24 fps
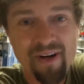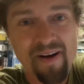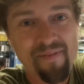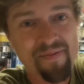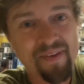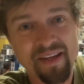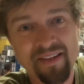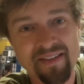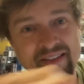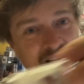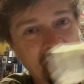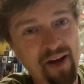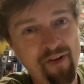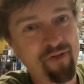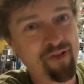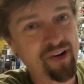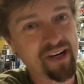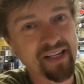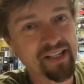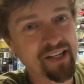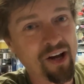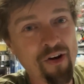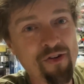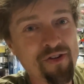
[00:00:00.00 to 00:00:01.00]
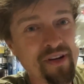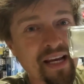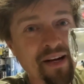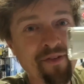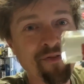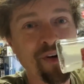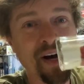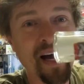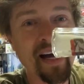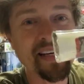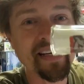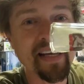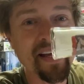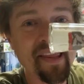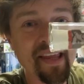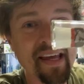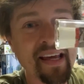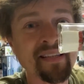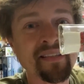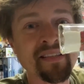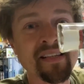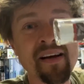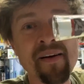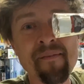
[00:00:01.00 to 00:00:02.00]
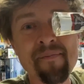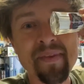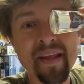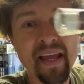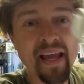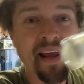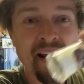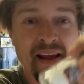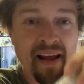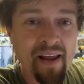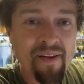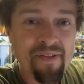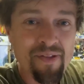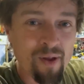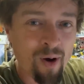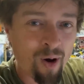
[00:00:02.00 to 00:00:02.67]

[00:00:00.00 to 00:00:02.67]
and there's definitely no need for any of this in the